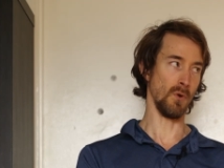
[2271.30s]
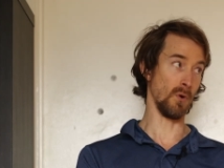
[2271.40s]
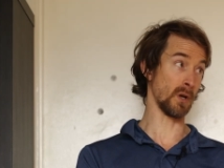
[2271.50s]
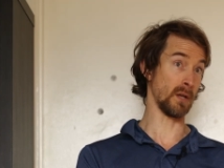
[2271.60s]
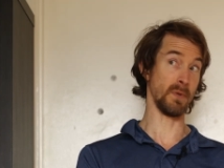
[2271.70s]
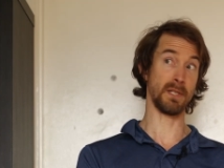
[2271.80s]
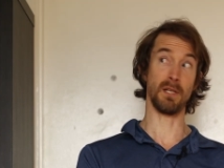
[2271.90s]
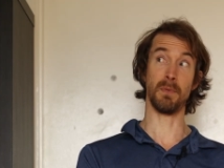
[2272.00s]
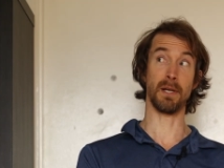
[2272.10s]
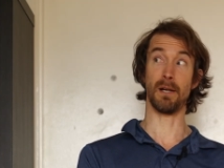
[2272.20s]
Oregon, we
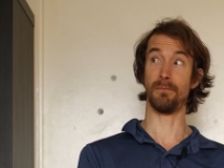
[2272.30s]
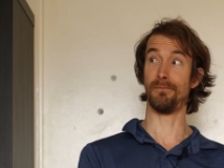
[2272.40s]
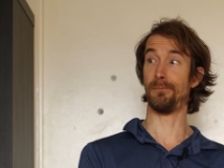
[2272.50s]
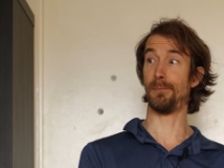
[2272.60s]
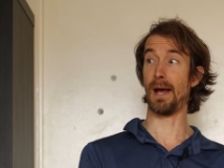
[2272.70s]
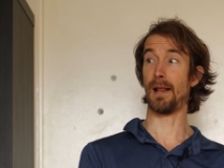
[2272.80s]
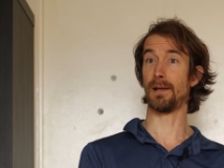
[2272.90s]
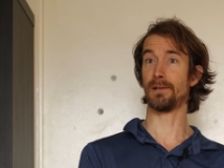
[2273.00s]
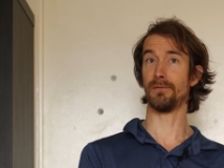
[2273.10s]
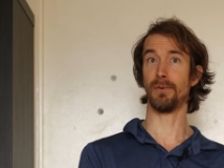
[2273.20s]
seem to get a
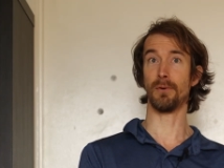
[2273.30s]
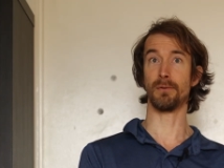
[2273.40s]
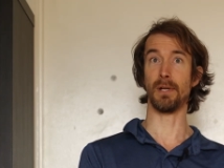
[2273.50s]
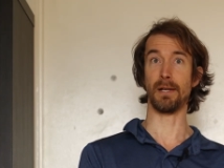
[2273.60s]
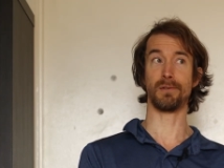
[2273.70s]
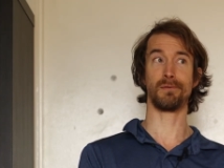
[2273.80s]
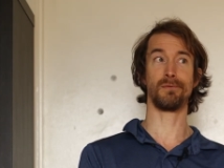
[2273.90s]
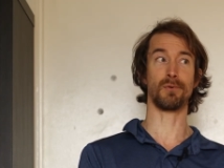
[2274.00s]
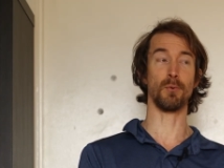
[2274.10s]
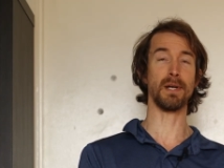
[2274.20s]
ballot to vote like
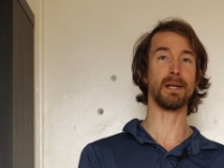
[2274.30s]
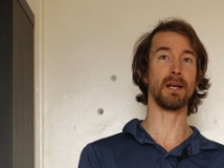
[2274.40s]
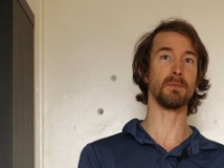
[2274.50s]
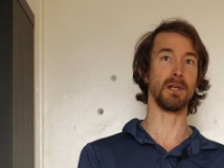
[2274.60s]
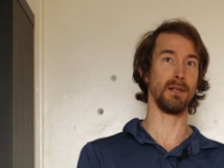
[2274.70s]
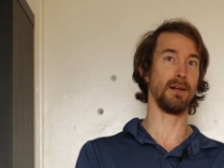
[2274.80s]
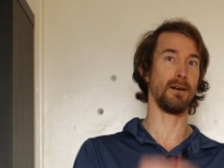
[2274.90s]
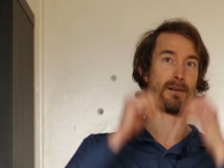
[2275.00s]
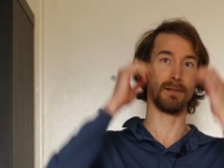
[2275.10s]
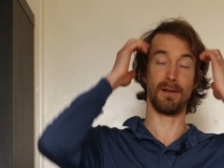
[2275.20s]
3 times a
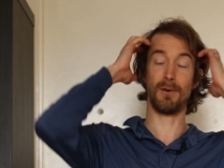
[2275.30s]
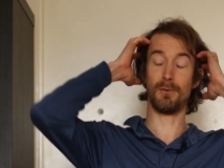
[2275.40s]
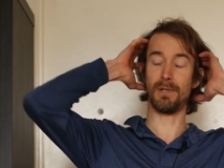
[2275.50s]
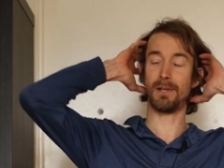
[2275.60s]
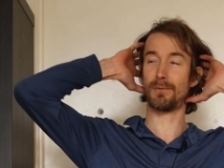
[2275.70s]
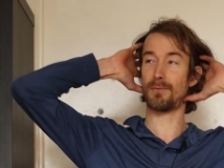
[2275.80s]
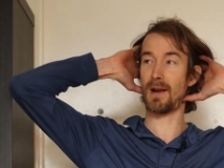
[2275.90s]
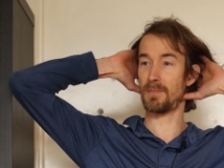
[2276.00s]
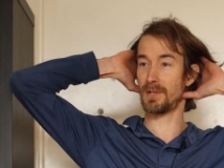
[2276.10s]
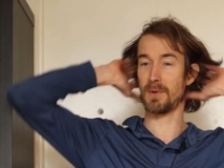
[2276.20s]
year. It's like, holy
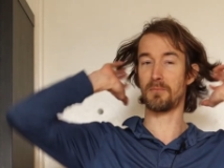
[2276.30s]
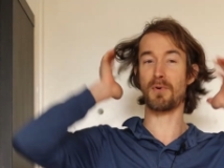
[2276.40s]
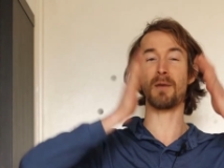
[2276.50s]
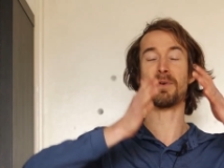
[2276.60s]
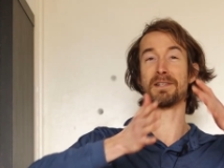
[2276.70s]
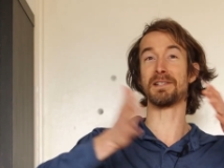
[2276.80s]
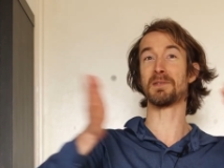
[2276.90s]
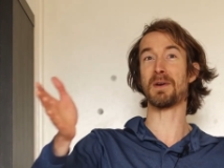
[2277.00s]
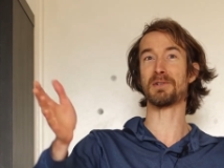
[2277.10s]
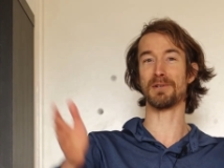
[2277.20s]
crap, between primaries and
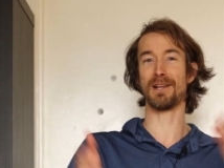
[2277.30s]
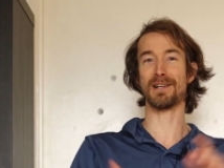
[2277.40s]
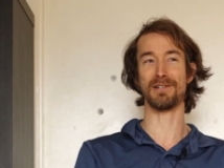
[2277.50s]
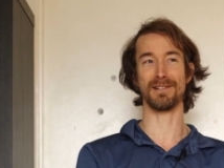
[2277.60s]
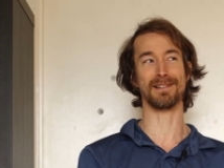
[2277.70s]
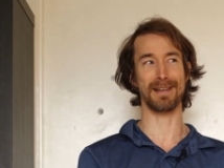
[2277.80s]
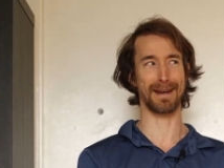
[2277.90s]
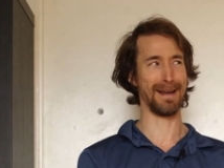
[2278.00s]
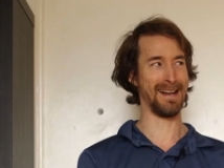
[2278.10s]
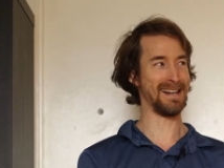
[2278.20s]
special elections, is
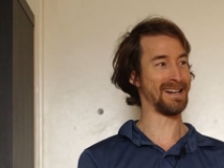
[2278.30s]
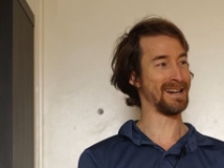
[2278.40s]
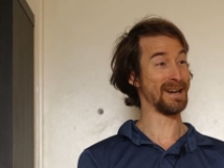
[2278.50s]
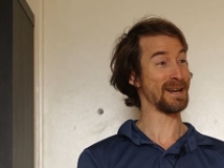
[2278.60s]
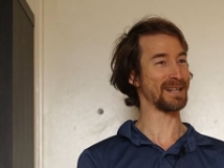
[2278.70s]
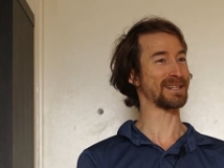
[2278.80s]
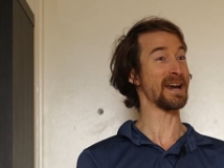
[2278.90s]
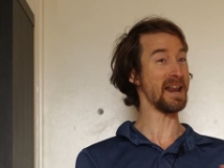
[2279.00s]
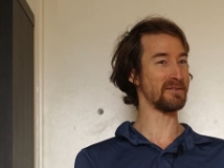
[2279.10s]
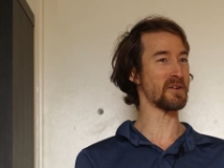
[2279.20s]
like, it's
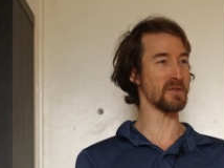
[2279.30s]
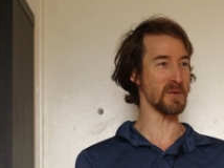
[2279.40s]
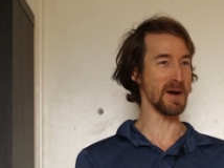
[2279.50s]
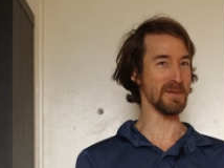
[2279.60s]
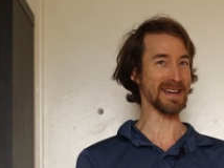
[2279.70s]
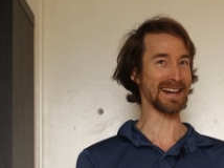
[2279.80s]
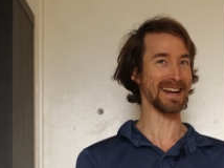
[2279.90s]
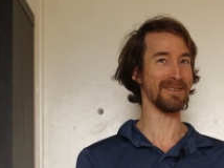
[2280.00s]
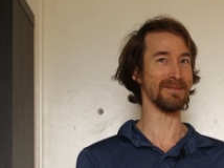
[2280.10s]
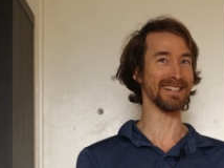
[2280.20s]
kind of overwhelming
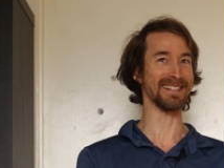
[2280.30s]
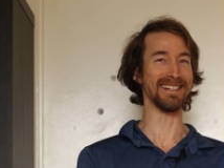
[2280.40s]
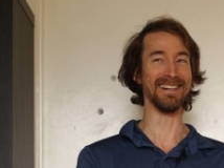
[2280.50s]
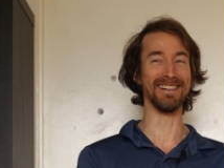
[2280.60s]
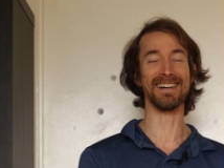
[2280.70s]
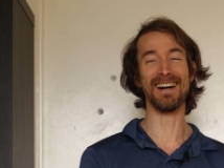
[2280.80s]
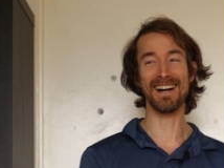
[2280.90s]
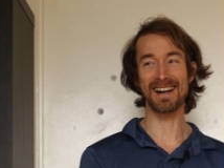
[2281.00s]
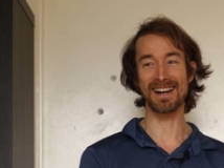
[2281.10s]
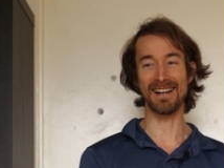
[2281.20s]
how much, I don't
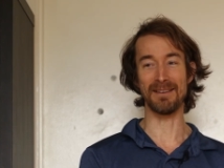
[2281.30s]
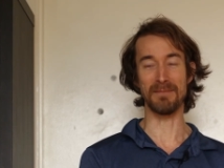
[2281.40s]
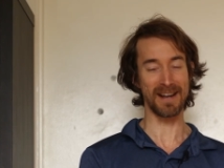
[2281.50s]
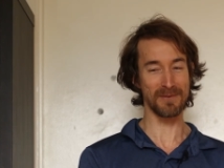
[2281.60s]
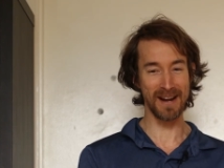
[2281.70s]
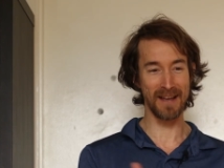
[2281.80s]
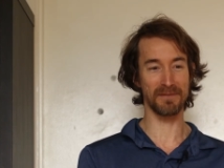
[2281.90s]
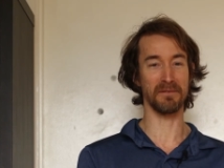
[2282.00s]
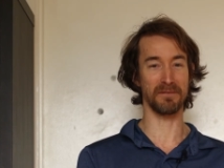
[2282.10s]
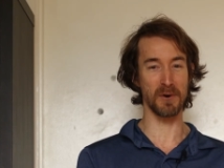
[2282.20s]
want to
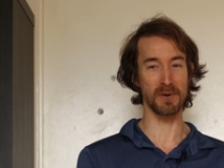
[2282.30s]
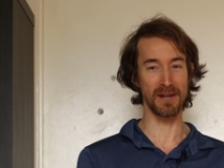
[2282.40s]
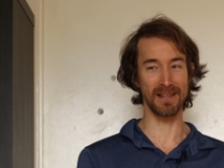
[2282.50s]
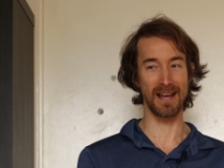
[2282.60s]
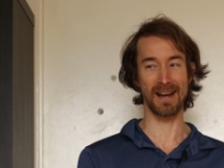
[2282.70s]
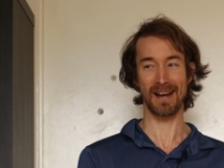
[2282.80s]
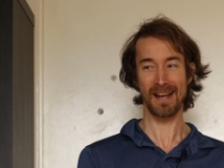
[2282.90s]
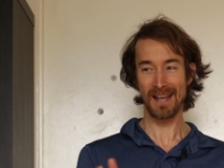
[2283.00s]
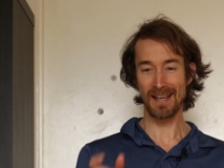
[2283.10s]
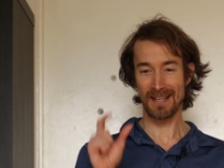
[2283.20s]
have to vote on like
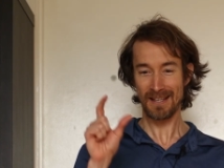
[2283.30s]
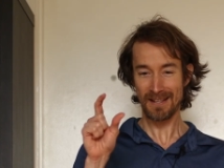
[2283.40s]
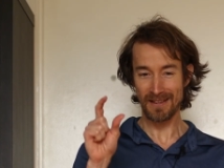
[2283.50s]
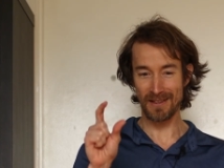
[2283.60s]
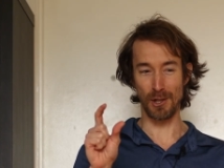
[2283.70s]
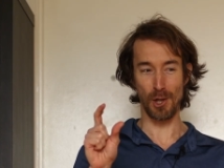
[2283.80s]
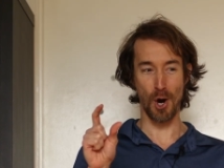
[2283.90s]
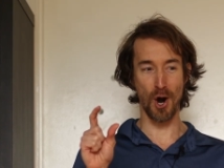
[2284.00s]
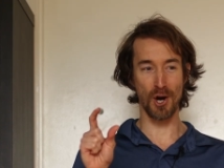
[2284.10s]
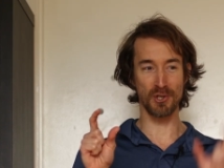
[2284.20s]
the
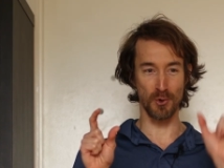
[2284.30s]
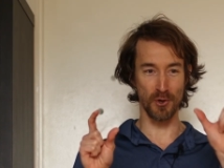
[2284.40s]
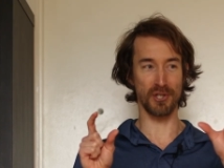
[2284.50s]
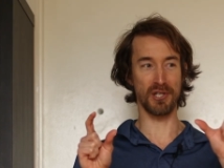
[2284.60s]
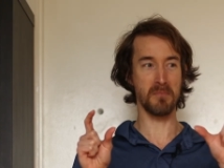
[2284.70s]
large or the